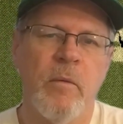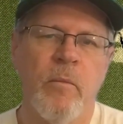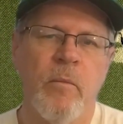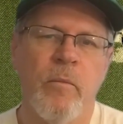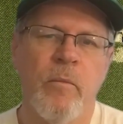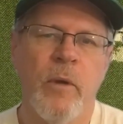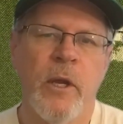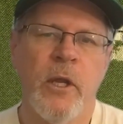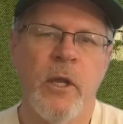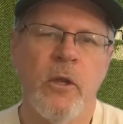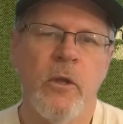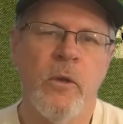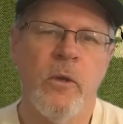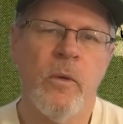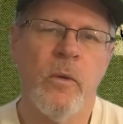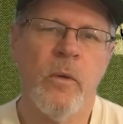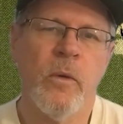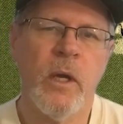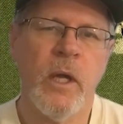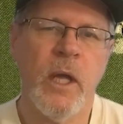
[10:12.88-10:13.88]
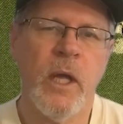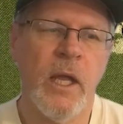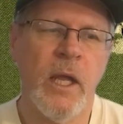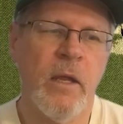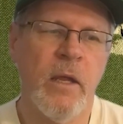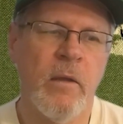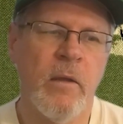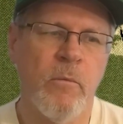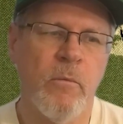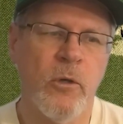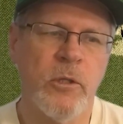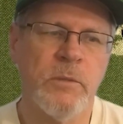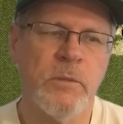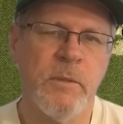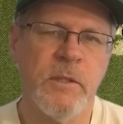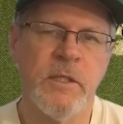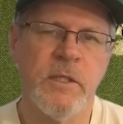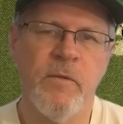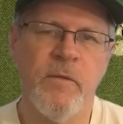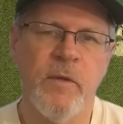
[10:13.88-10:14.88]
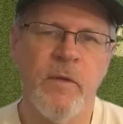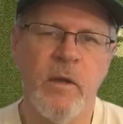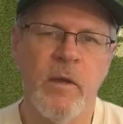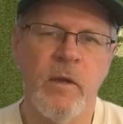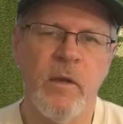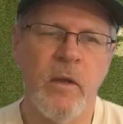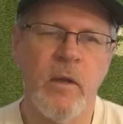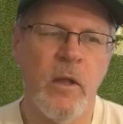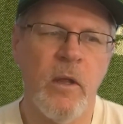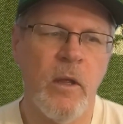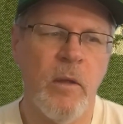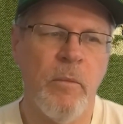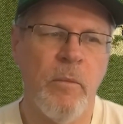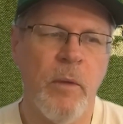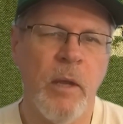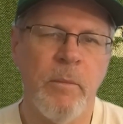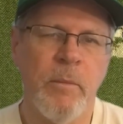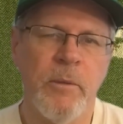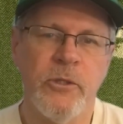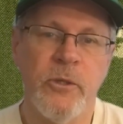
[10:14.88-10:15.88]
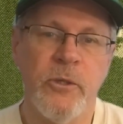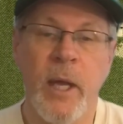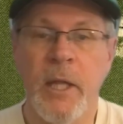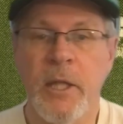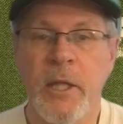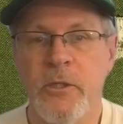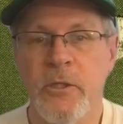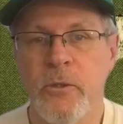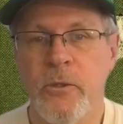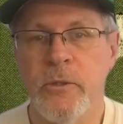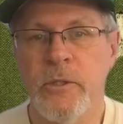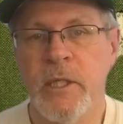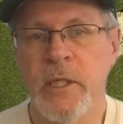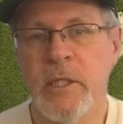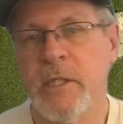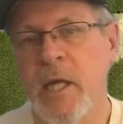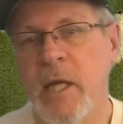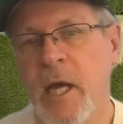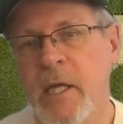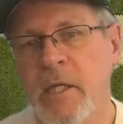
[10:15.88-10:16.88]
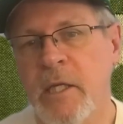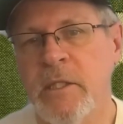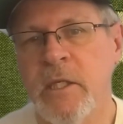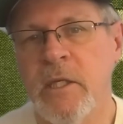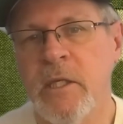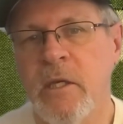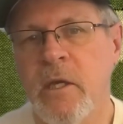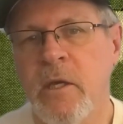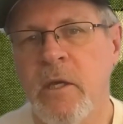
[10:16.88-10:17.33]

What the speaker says: bring you a more specific play, but you had the 2 6 dice.